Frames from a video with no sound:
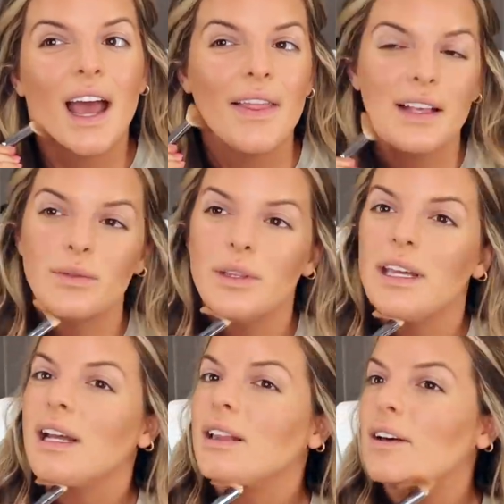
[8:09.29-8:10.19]
And that's one
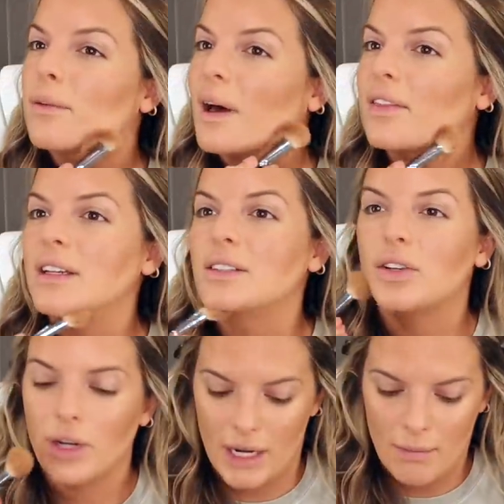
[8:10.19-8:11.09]
thing I love about these
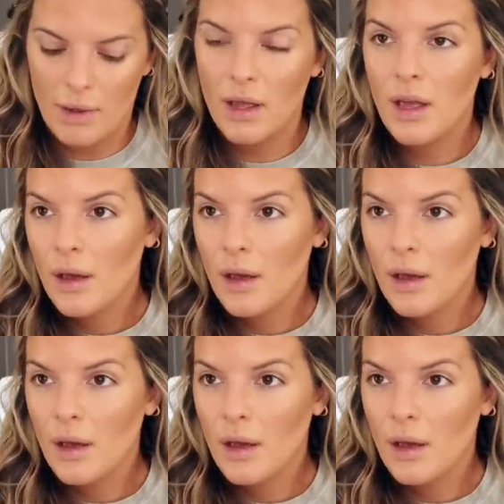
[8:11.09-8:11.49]
cream